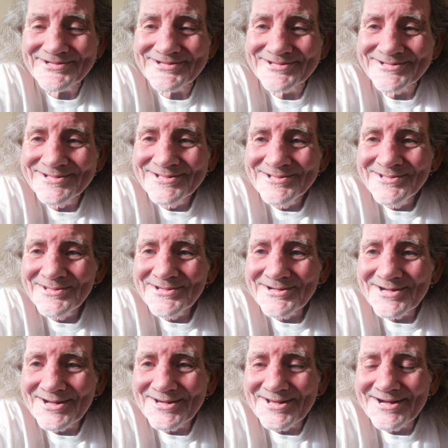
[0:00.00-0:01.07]

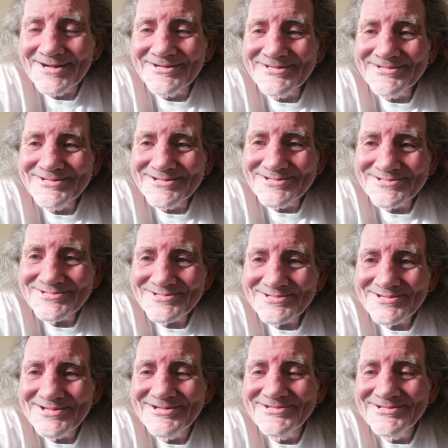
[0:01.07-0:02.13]
and uh,
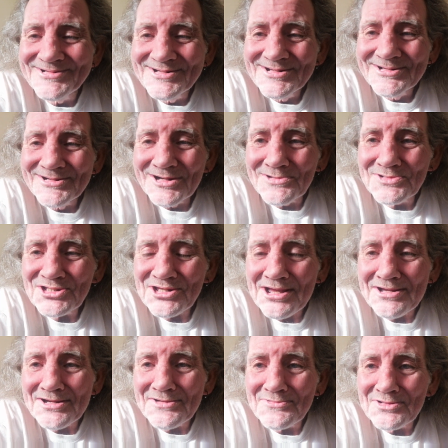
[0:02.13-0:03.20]
I was
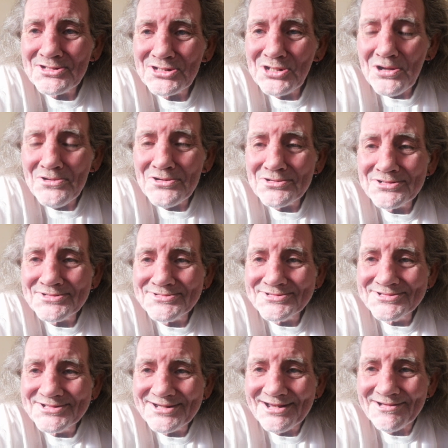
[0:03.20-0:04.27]
sat there with the dog
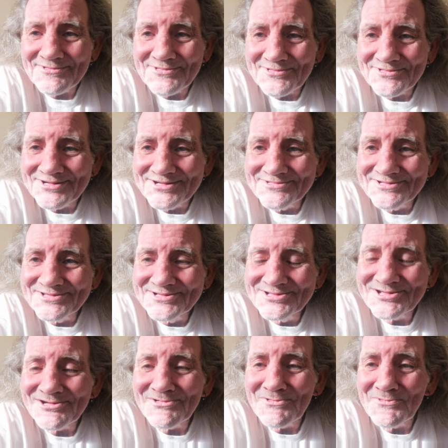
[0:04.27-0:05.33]
and I kept on hearing
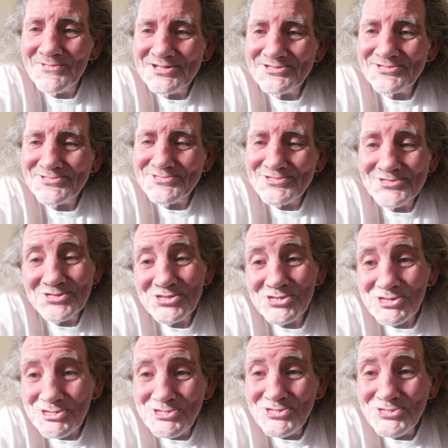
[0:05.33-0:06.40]
this little whistle.
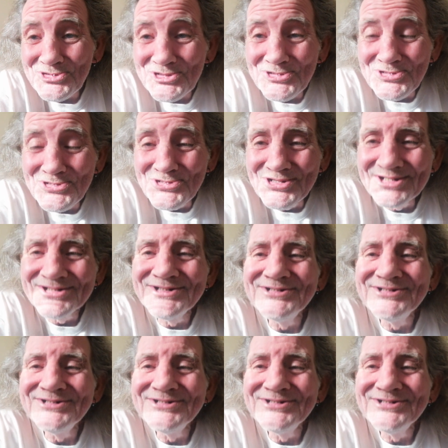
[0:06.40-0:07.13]
Do do you